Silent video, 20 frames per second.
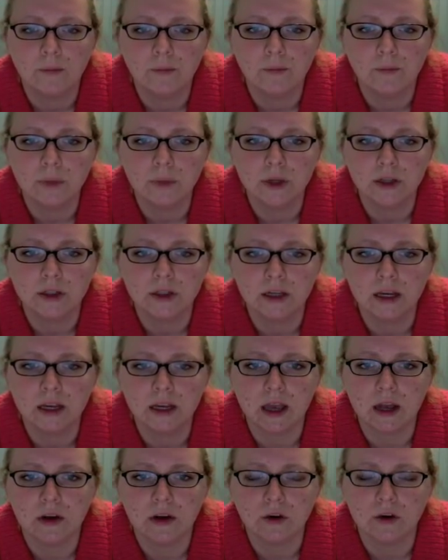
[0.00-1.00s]
building,
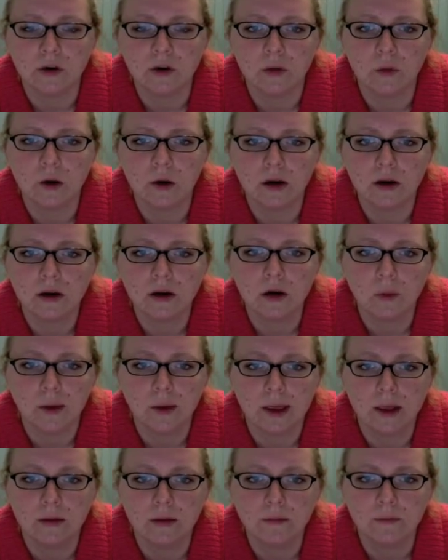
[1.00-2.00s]
and you're gonna wanna go
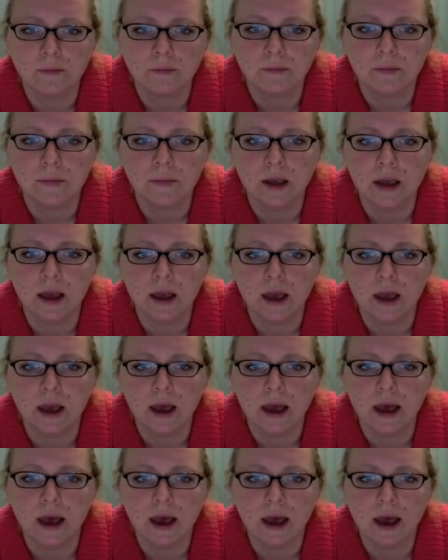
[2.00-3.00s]
in,
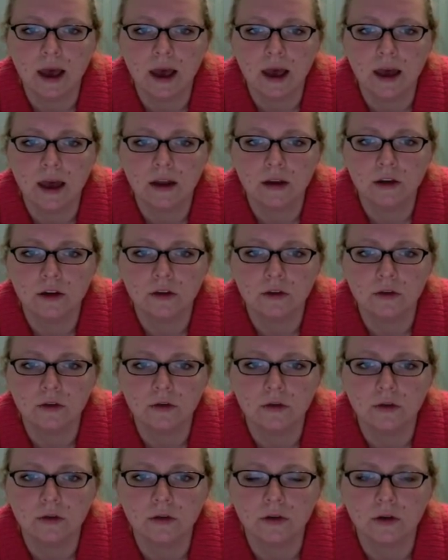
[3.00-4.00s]
and
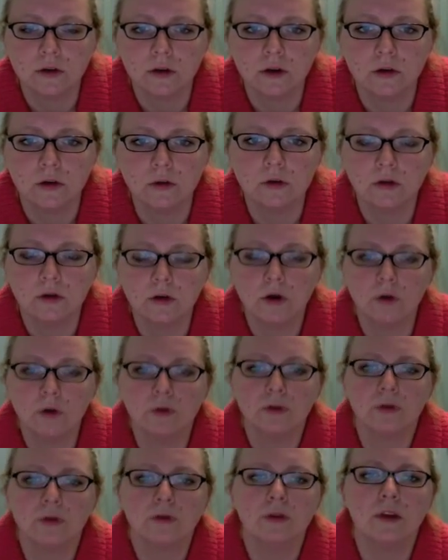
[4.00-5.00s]
you're gonna go
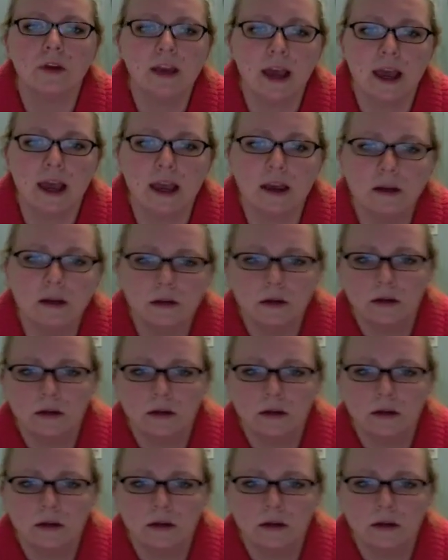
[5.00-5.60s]
through the gate,